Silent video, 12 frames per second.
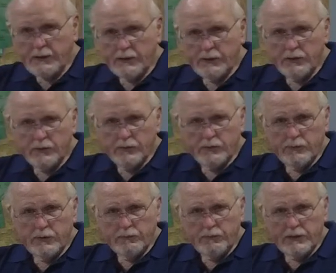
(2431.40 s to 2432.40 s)
you know,
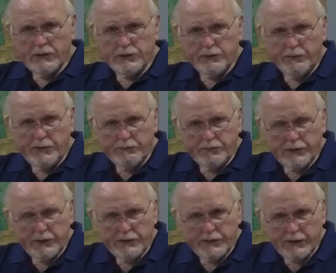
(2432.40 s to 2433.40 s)
the wisdom to put
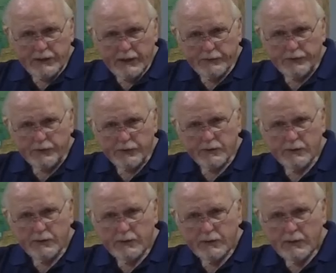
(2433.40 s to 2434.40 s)
it together,
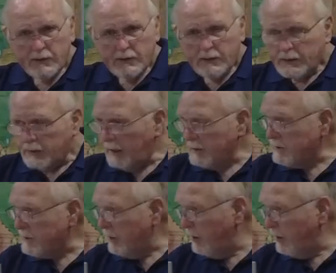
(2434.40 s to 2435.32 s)
that's the